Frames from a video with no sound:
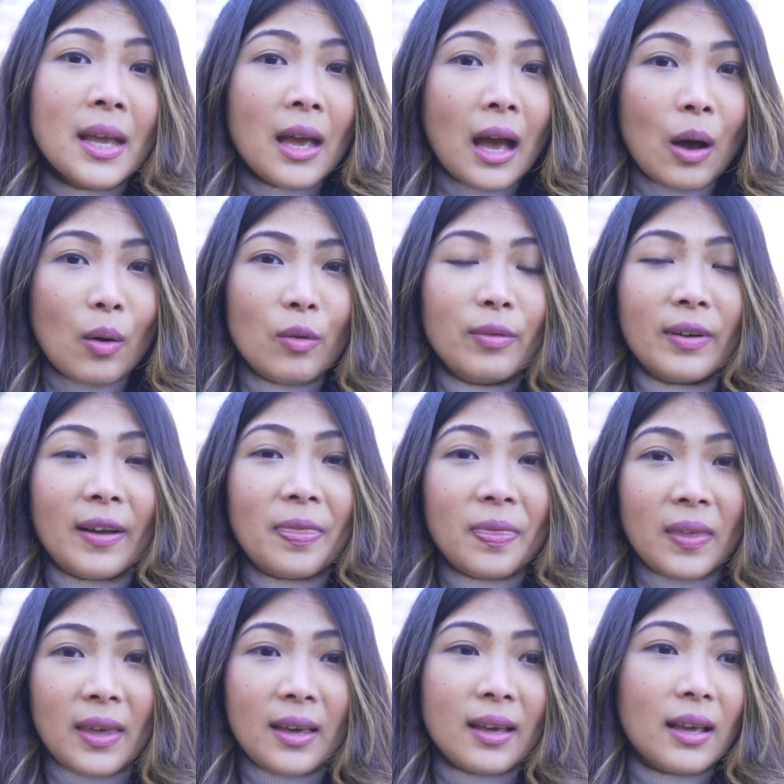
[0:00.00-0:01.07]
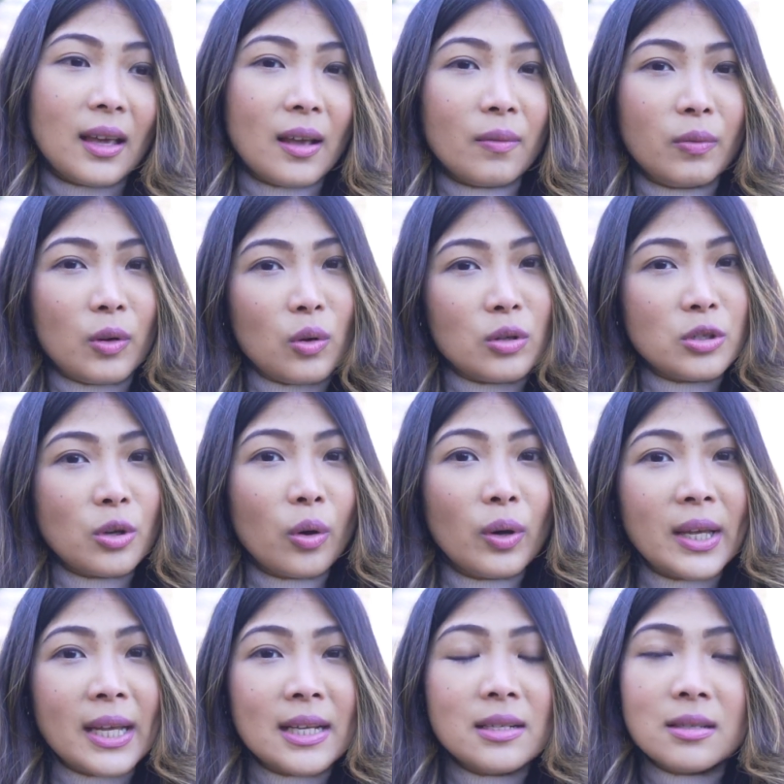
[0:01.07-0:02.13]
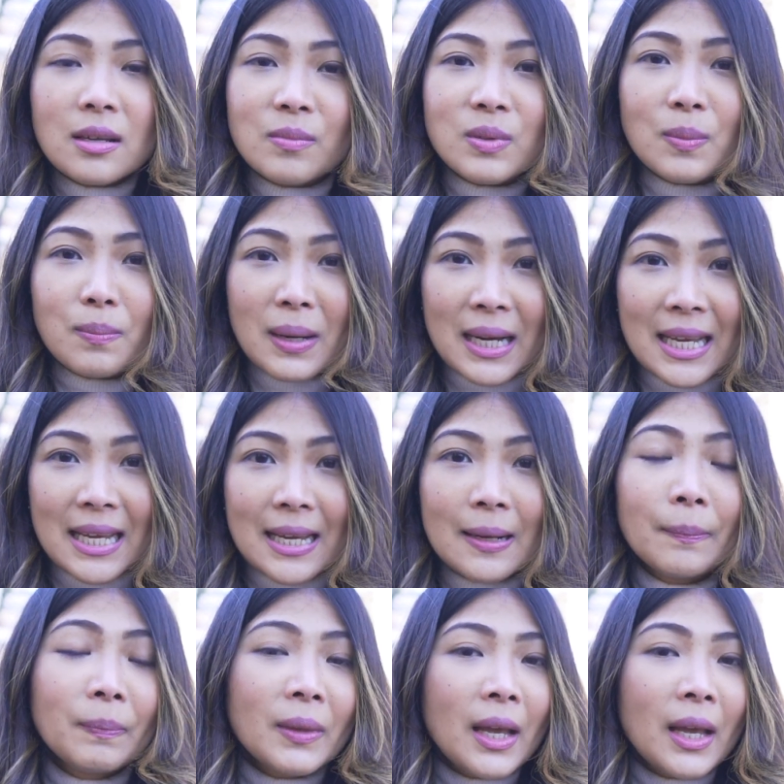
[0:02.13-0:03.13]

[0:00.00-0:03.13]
However, I think if you're talking in terms of money,